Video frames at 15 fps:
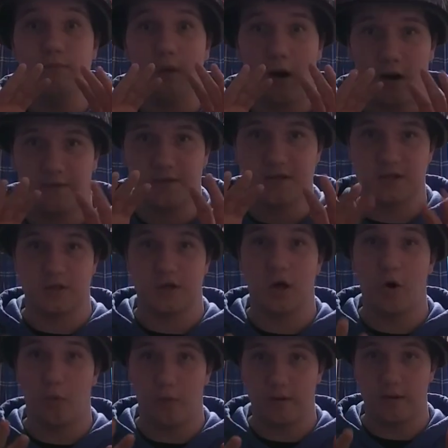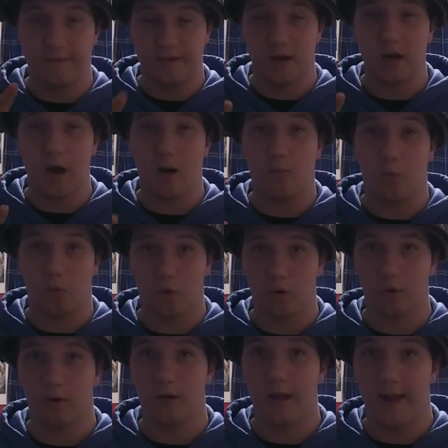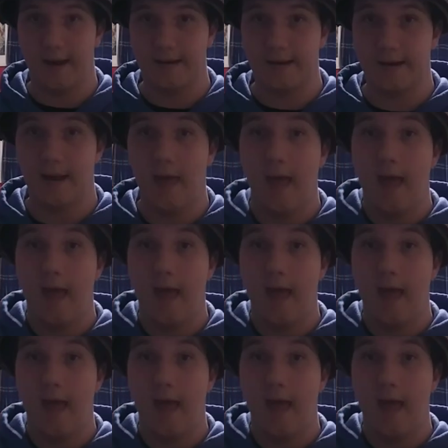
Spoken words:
obviously know when the Vietnam War ended,